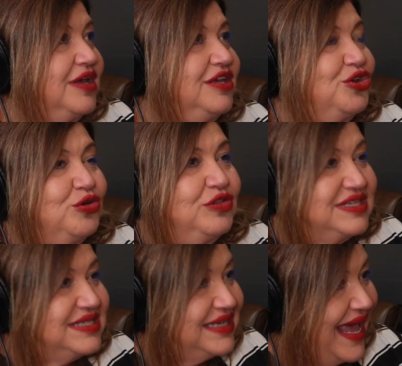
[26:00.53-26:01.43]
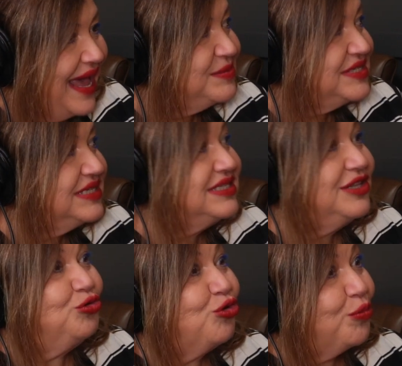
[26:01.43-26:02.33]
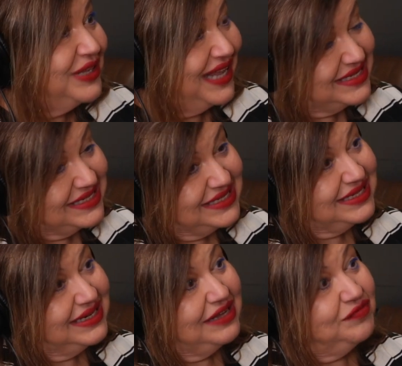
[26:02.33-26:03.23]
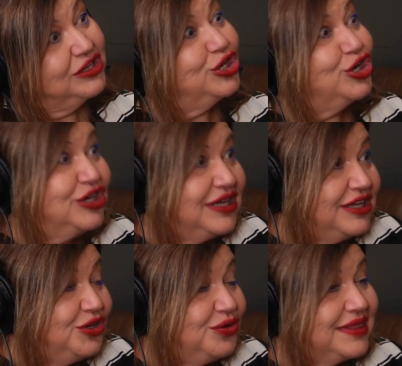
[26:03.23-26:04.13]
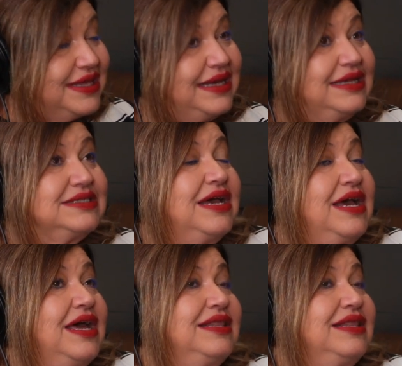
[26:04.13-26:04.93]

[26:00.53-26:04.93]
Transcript: The synapses, the neuroplasticity, even learning new things. Yeah.